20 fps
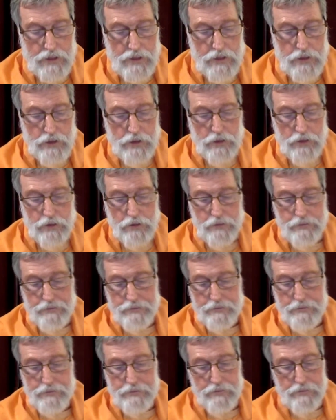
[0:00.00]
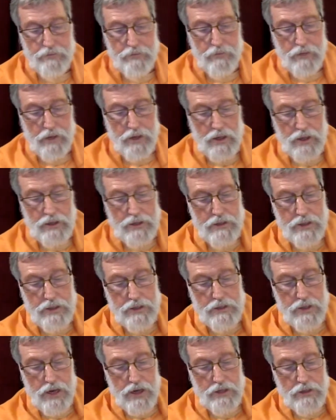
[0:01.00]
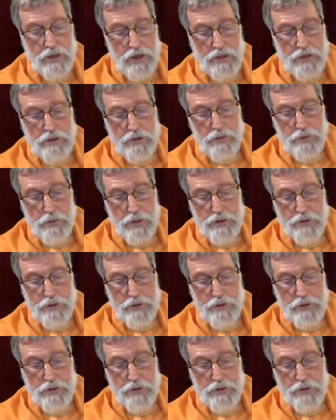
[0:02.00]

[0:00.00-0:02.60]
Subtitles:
so he says, "I try to do my